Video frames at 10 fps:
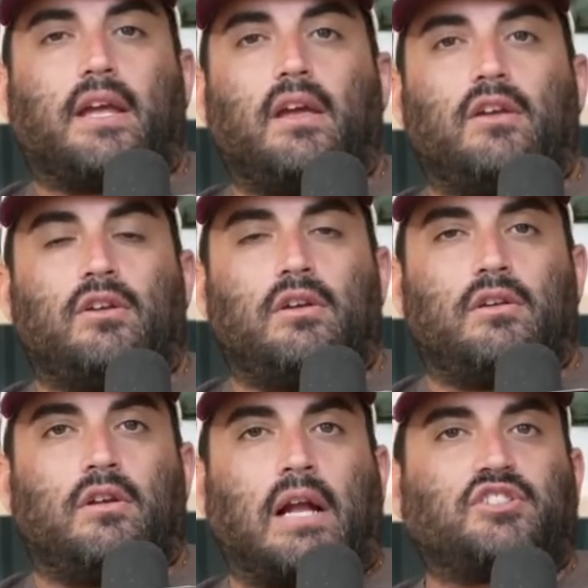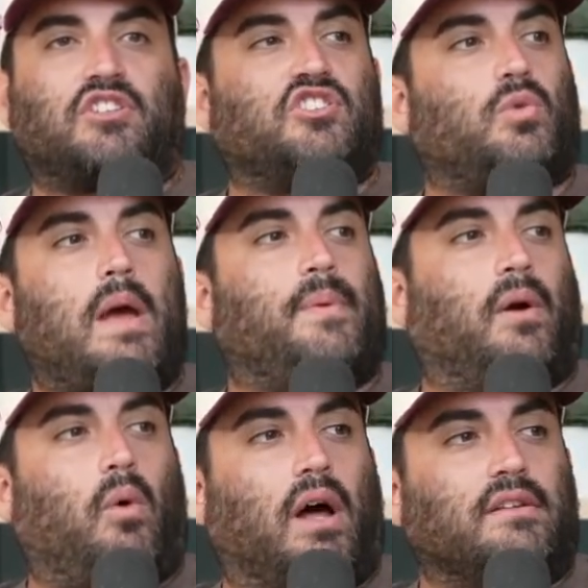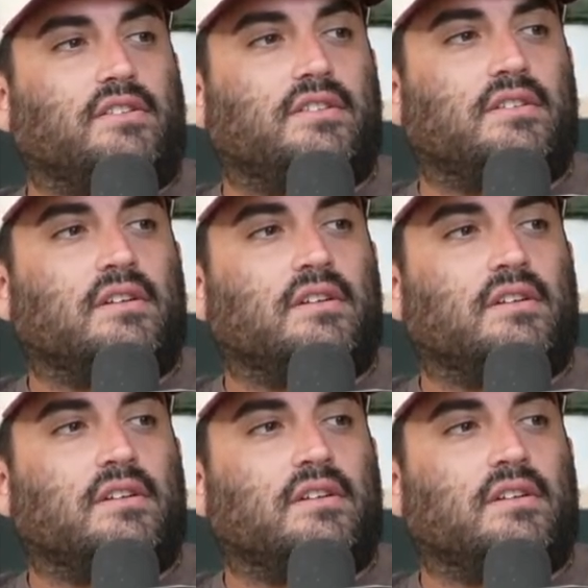Like you're not just swiping once.